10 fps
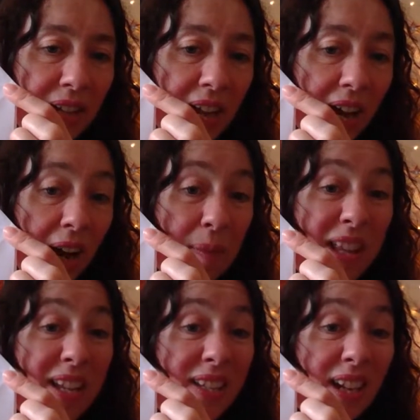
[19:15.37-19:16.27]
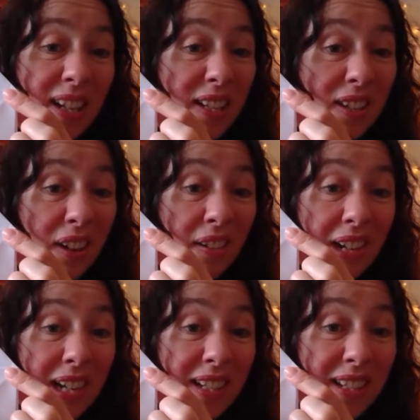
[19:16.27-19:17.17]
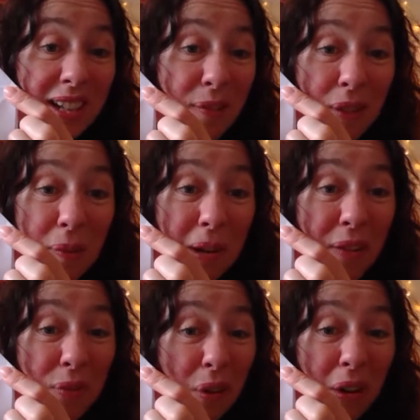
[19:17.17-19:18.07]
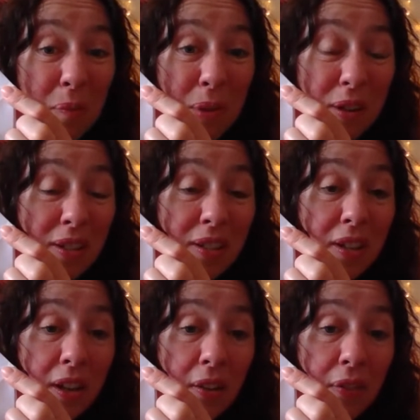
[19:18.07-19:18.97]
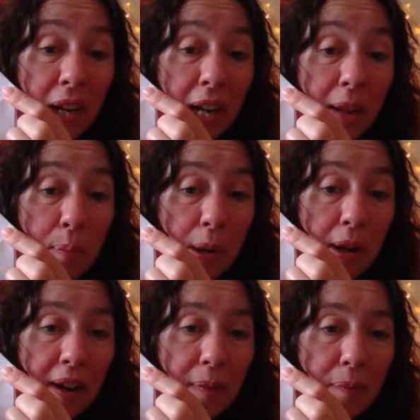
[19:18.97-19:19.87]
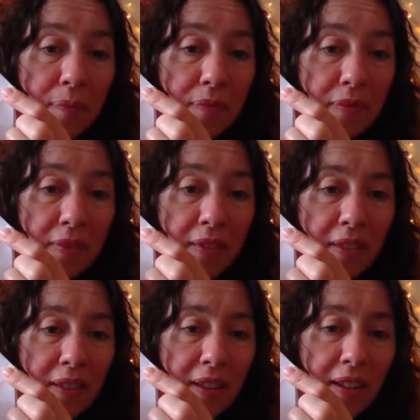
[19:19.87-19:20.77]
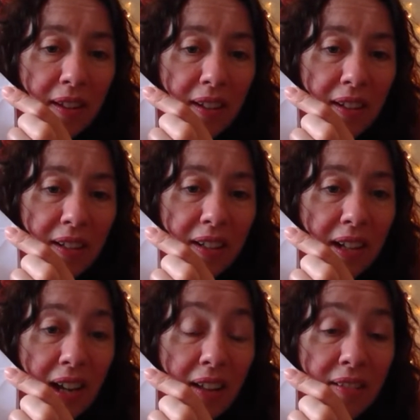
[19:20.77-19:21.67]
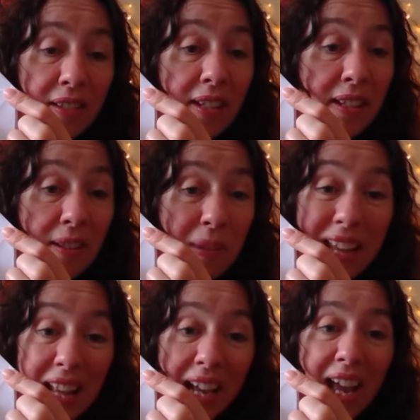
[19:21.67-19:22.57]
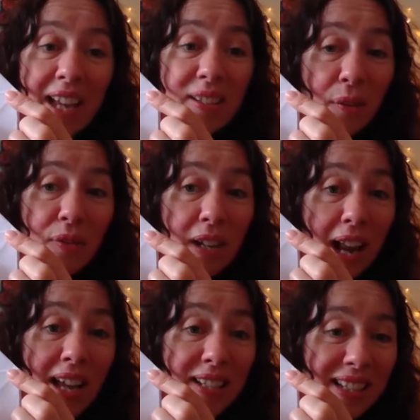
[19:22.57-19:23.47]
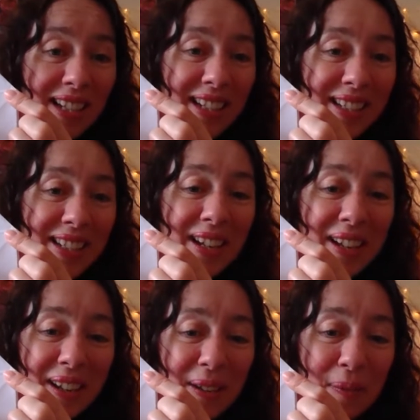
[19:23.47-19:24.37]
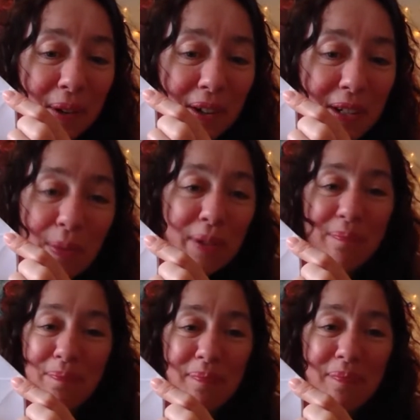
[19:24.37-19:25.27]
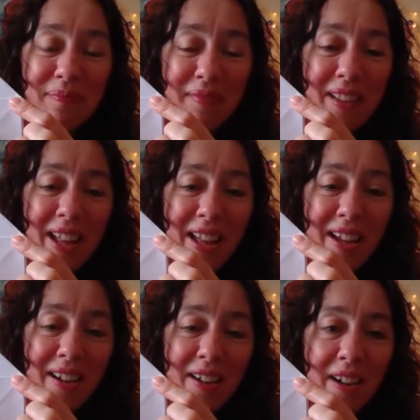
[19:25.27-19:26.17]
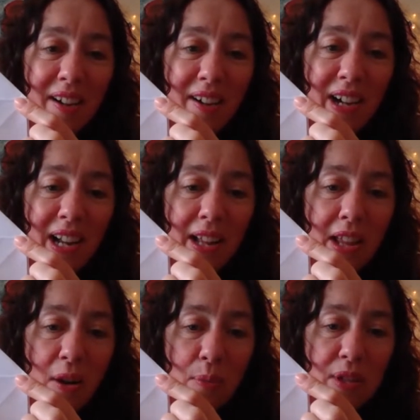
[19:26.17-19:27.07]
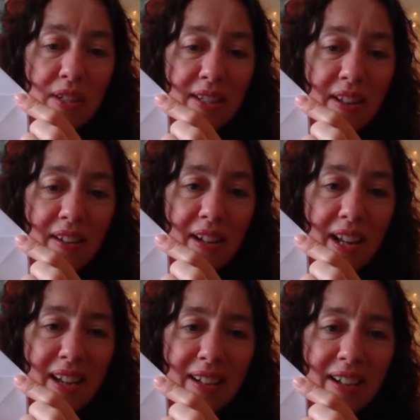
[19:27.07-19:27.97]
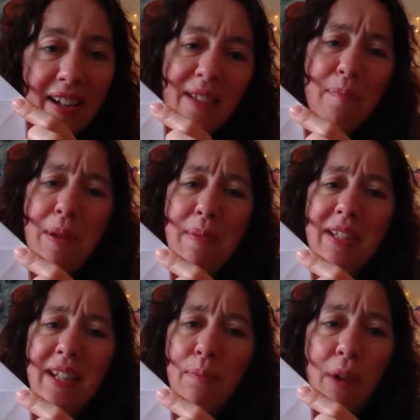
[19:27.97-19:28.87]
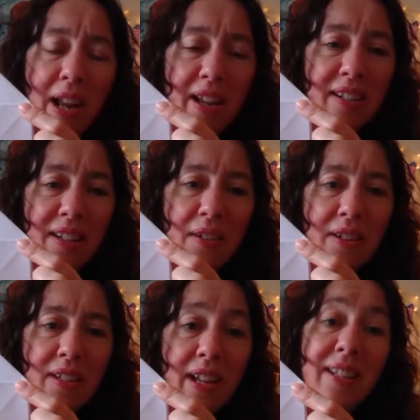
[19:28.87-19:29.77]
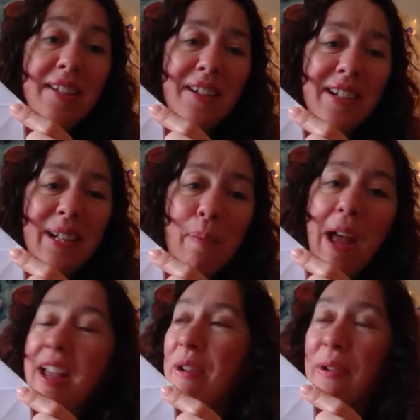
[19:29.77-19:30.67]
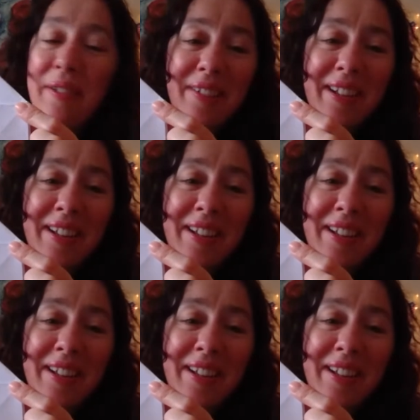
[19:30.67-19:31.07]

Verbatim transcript: Yeah, I mean, these days you don't need TV when you've got a computer, do you really? But um, yeah, there gets often less things that you can watch, but oh, I like the option certainly. BBC is brilliant, so it's it's nice to pay your